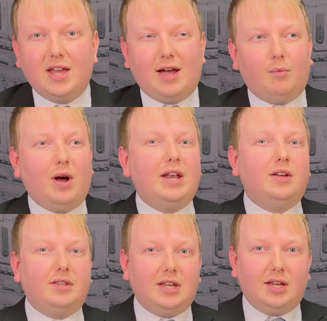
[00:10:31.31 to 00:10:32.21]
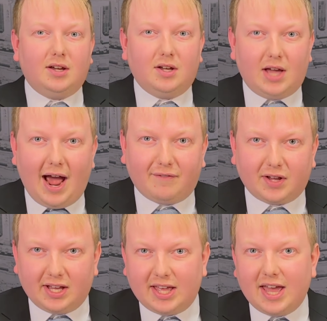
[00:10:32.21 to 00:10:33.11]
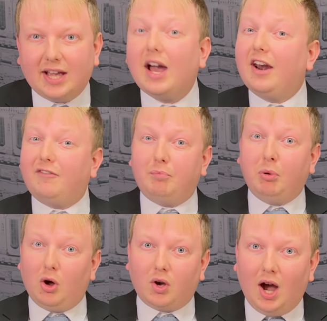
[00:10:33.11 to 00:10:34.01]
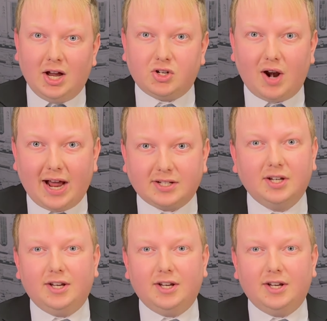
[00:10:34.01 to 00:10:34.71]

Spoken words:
And when the African king kind of broke contract,